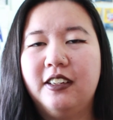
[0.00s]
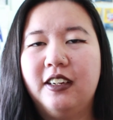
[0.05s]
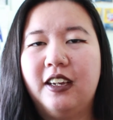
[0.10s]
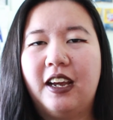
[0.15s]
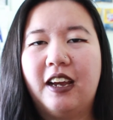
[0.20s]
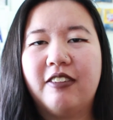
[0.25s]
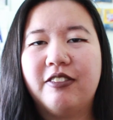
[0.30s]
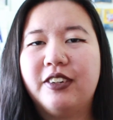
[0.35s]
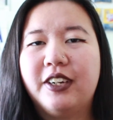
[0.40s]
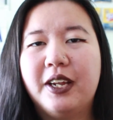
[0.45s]

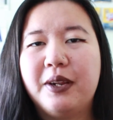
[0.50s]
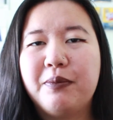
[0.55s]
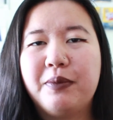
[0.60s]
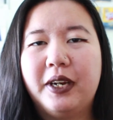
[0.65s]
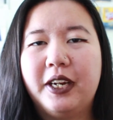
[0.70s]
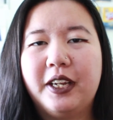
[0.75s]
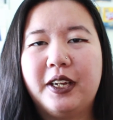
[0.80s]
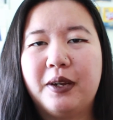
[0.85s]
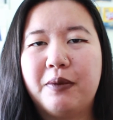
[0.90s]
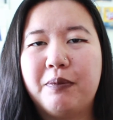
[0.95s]
Haven't had
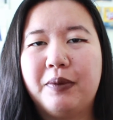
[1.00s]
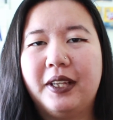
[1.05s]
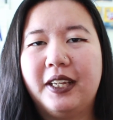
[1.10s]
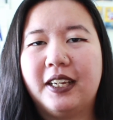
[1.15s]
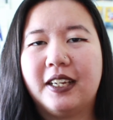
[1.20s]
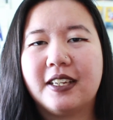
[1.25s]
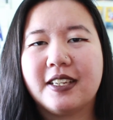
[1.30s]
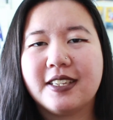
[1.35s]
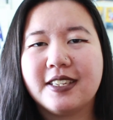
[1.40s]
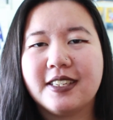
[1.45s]
many
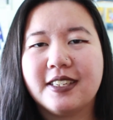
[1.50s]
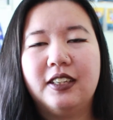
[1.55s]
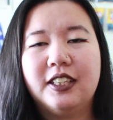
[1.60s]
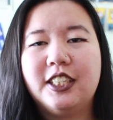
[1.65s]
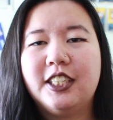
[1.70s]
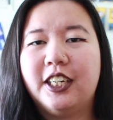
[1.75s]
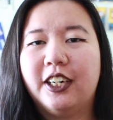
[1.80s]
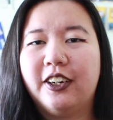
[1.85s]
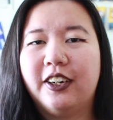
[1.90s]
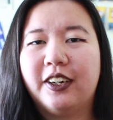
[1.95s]
complaints.
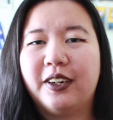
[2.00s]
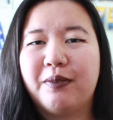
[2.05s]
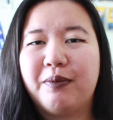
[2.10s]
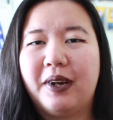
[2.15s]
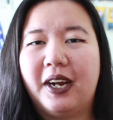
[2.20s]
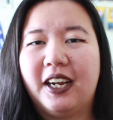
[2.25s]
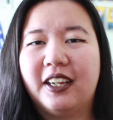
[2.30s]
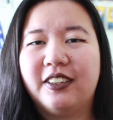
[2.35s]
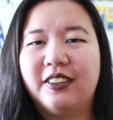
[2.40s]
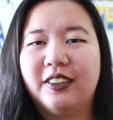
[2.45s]
Sharing a
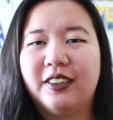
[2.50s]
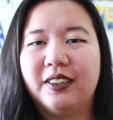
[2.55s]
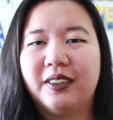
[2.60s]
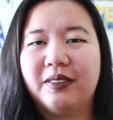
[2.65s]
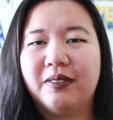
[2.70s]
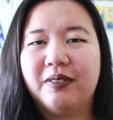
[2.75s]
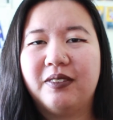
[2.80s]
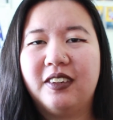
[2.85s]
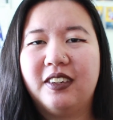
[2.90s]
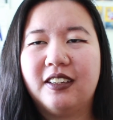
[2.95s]

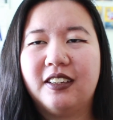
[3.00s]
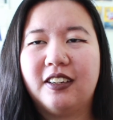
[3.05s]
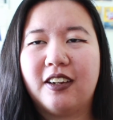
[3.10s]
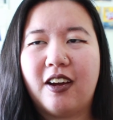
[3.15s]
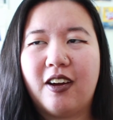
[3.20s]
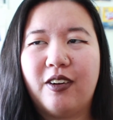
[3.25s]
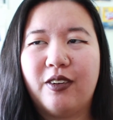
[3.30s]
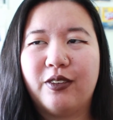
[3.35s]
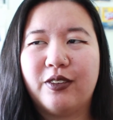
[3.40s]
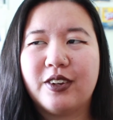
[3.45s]
bathroom,
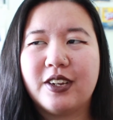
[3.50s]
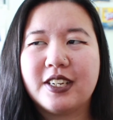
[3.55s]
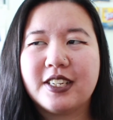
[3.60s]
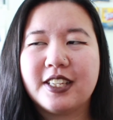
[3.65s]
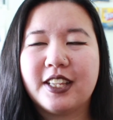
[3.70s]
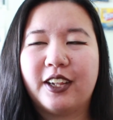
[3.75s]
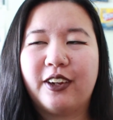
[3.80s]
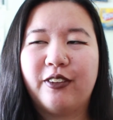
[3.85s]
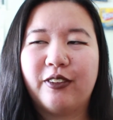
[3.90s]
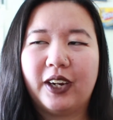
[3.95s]
not always
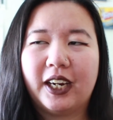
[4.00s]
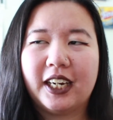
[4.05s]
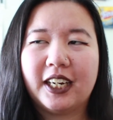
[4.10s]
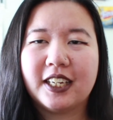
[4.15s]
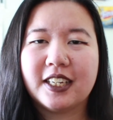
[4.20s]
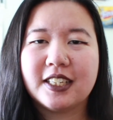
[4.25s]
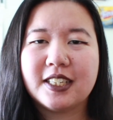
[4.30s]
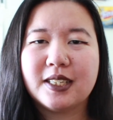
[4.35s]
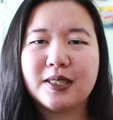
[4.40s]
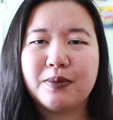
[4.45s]
the
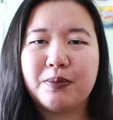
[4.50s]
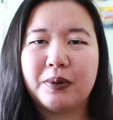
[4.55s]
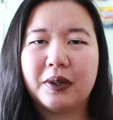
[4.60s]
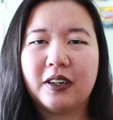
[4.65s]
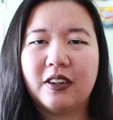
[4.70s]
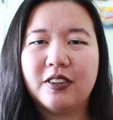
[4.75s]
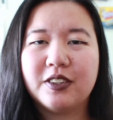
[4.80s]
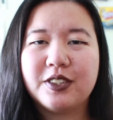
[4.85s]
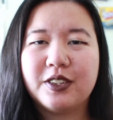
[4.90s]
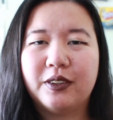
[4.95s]
greatest, but
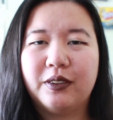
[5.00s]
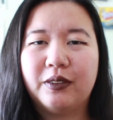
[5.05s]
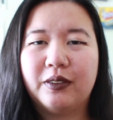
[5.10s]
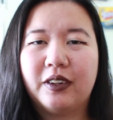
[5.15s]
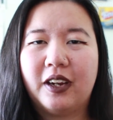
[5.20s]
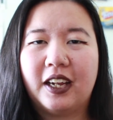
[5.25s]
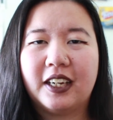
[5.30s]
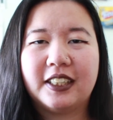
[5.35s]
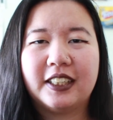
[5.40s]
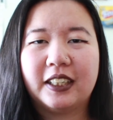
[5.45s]
also
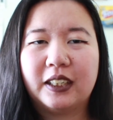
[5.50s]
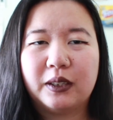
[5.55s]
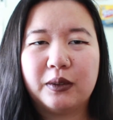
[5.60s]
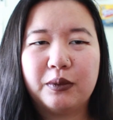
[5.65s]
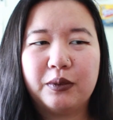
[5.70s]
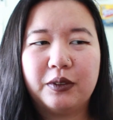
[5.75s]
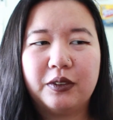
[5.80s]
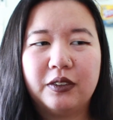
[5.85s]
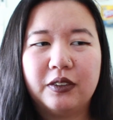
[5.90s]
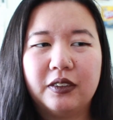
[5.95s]
not
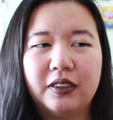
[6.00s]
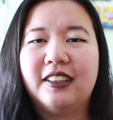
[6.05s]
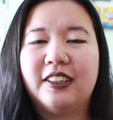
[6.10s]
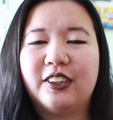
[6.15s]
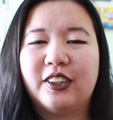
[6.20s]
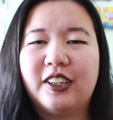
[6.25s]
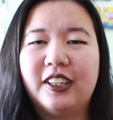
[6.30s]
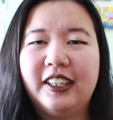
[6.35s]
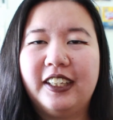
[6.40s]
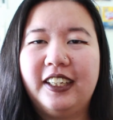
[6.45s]
terrible. They're
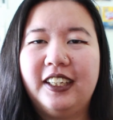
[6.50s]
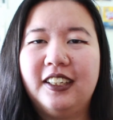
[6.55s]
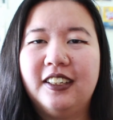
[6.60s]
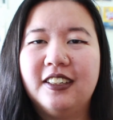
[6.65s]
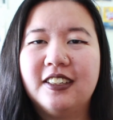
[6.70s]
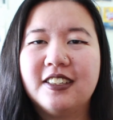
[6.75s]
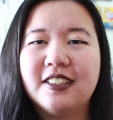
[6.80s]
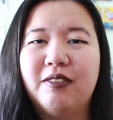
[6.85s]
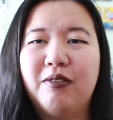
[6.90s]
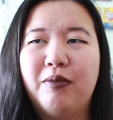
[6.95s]

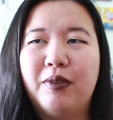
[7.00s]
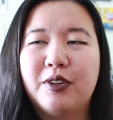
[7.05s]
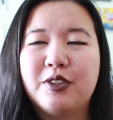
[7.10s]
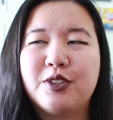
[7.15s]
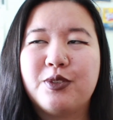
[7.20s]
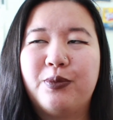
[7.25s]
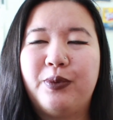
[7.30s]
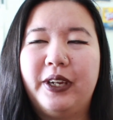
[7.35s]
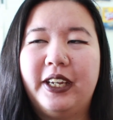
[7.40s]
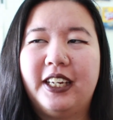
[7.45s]
cleaned
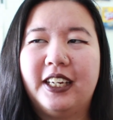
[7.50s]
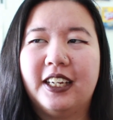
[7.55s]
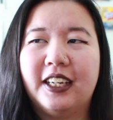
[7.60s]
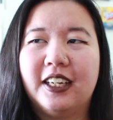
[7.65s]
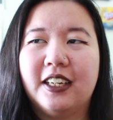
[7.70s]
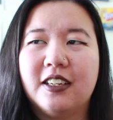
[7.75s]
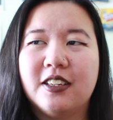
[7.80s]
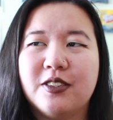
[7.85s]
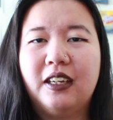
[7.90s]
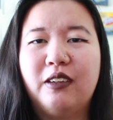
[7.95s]
most weekdays.